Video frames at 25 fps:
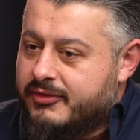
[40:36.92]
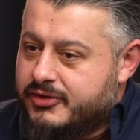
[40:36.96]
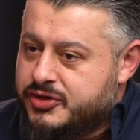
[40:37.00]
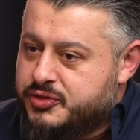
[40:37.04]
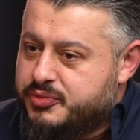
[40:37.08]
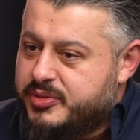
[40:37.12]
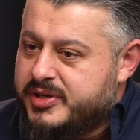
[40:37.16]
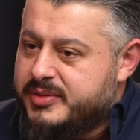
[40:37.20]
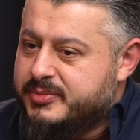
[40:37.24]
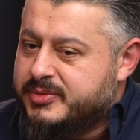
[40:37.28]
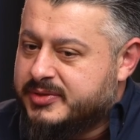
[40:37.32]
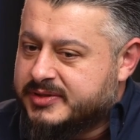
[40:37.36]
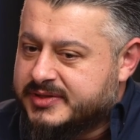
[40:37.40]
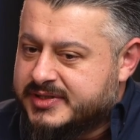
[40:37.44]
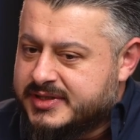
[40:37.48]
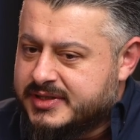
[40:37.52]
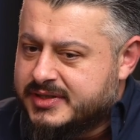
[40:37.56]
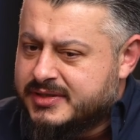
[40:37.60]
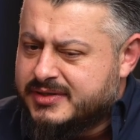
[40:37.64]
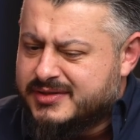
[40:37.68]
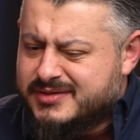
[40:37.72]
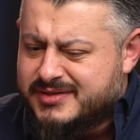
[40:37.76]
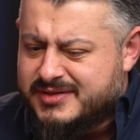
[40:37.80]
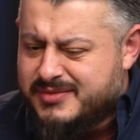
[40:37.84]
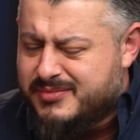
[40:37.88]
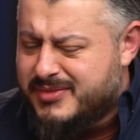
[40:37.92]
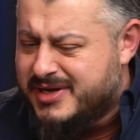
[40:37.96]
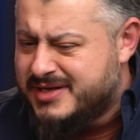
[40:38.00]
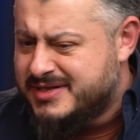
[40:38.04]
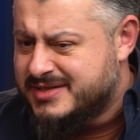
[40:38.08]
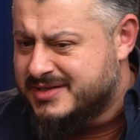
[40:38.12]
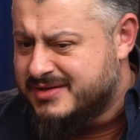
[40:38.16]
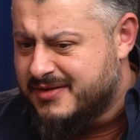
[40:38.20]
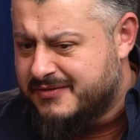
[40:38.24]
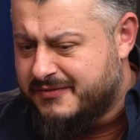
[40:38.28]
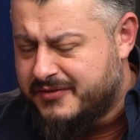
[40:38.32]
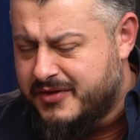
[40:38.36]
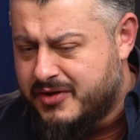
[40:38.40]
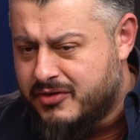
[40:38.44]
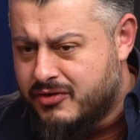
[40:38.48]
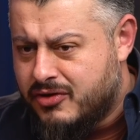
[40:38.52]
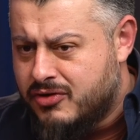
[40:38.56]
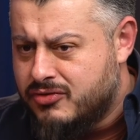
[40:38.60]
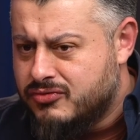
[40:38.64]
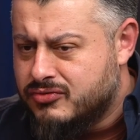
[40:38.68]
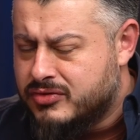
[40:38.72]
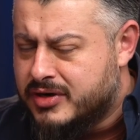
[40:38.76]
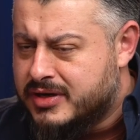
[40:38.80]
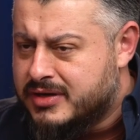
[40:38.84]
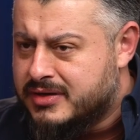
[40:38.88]
people to make stuff their
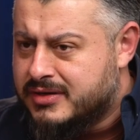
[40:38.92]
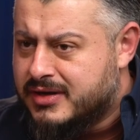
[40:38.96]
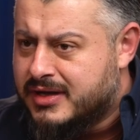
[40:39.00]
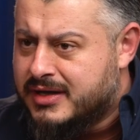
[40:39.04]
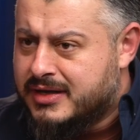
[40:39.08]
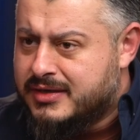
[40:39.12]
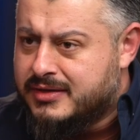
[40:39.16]
own